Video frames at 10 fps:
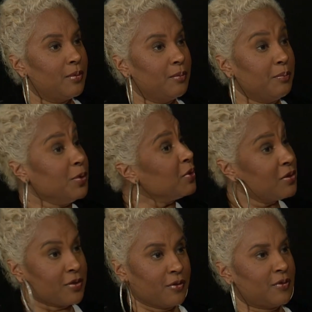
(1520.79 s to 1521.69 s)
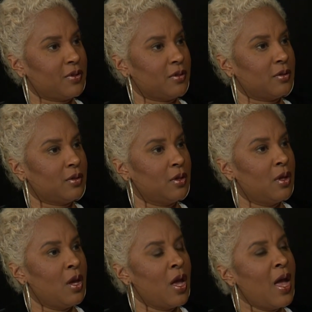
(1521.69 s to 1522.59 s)
beauty services.
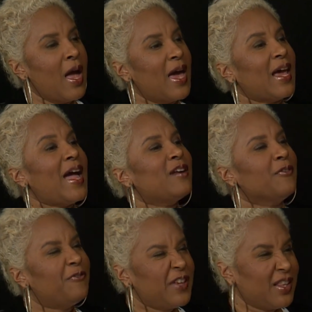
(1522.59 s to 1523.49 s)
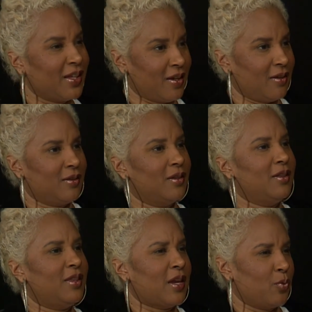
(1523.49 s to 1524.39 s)
And I had a feeling
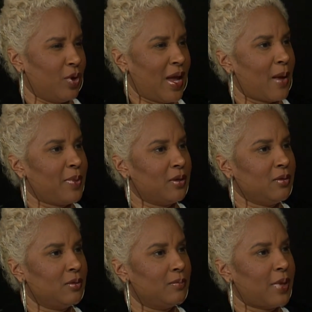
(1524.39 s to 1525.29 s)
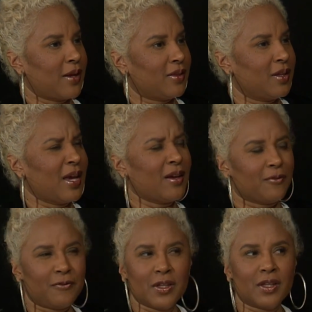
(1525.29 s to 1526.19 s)
that it would happen back then. I had a
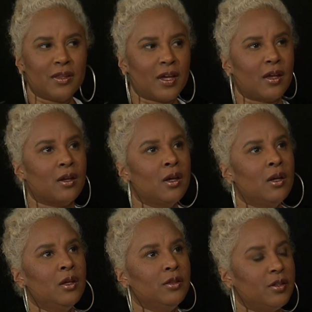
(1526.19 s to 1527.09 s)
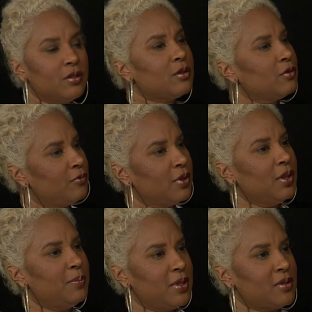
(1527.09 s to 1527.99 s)
feeling that this could really
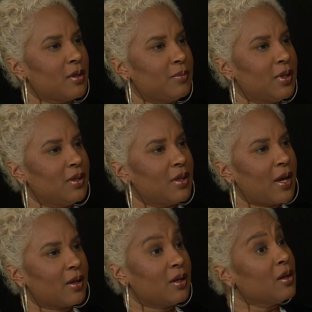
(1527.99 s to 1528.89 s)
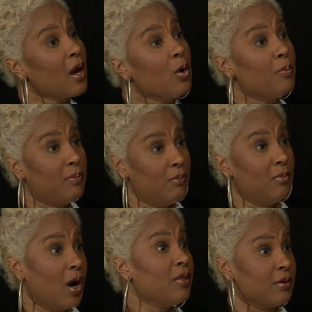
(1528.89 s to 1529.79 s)
be something that could help
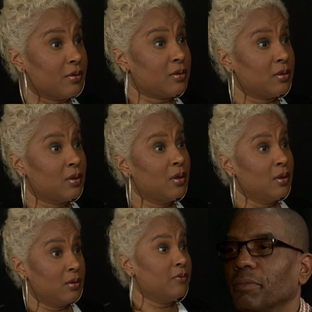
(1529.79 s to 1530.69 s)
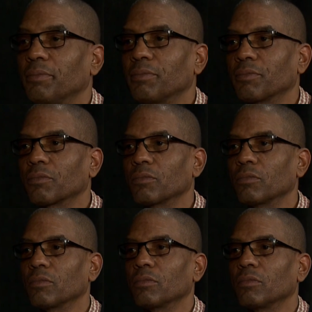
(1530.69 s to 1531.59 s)
others. Right?
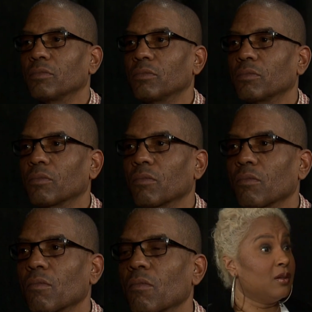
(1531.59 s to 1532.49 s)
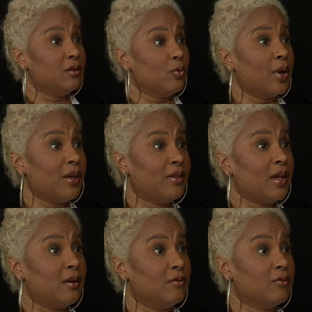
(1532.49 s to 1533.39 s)
To be convenient in the way
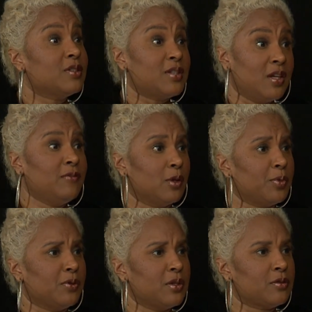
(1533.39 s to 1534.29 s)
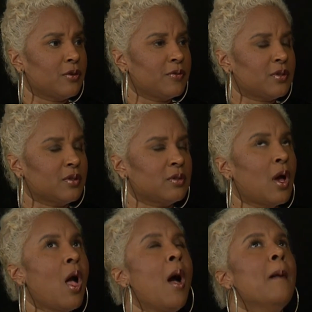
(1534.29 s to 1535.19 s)
they receive their beauty services.
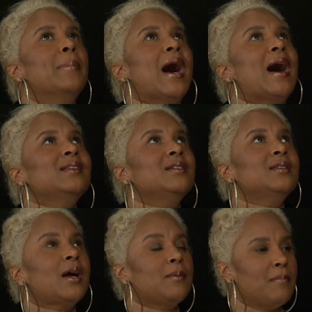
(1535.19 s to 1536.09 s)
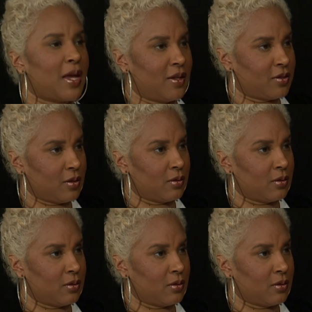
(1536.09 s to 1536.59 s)
But I did not imagine